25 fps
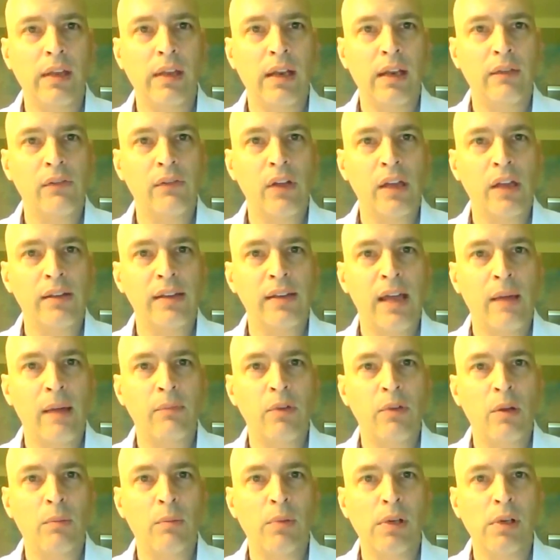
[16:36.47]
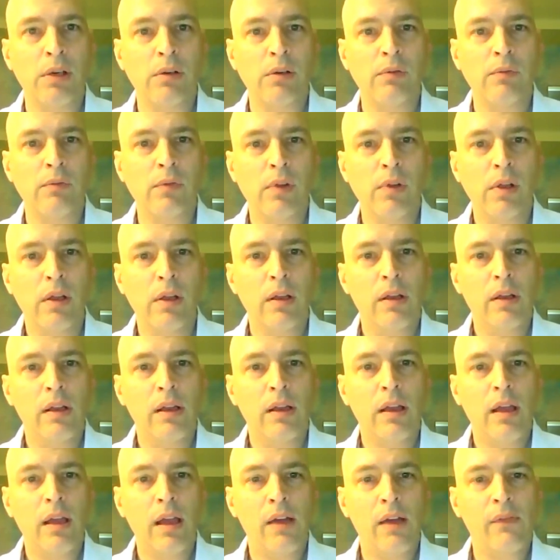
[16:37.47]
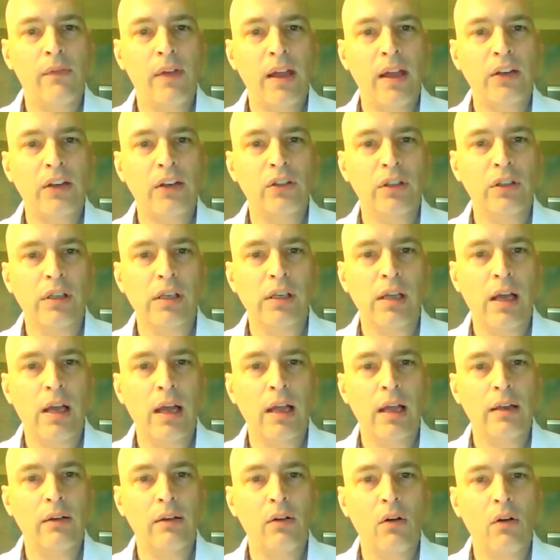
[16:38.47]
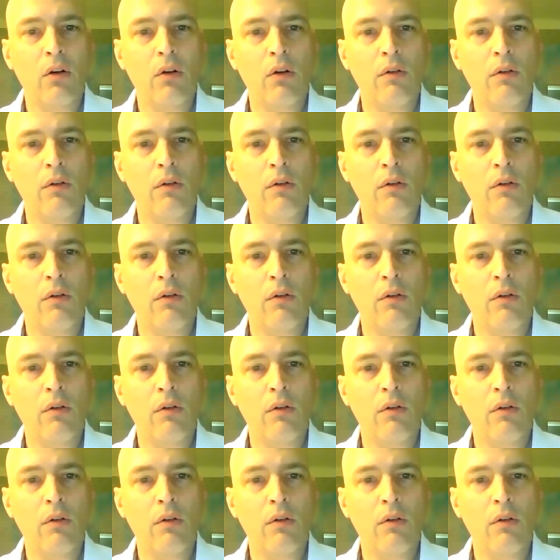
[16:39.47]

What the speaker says: that I've got typed up here, I've actually got